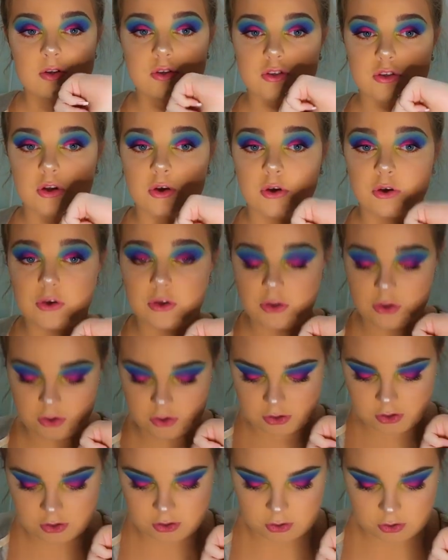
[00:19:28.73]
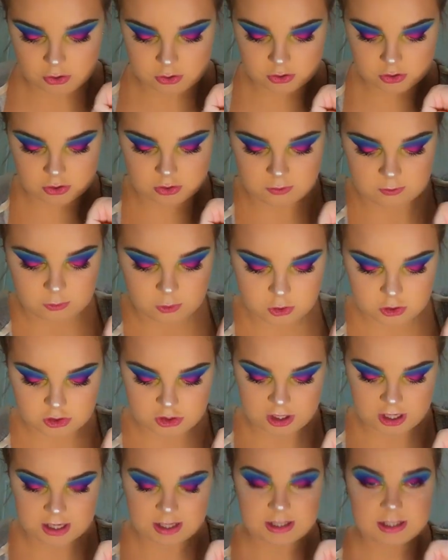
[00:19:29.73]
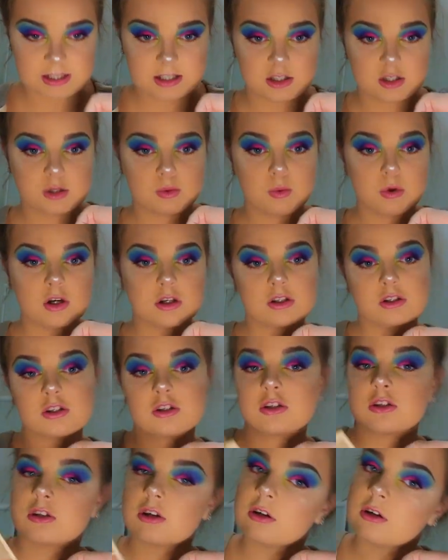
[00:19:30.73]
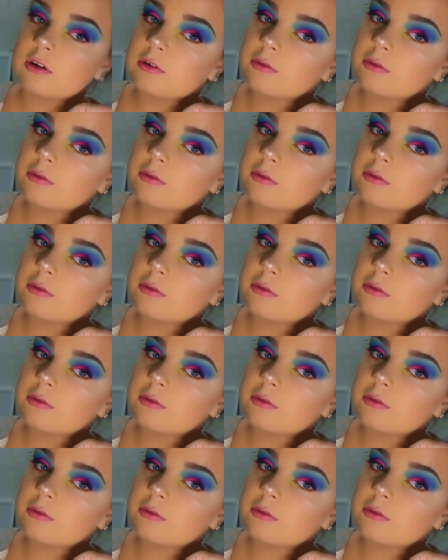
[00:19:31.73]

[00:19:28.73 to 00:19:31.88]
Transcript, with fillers: So those are those four shades swatched.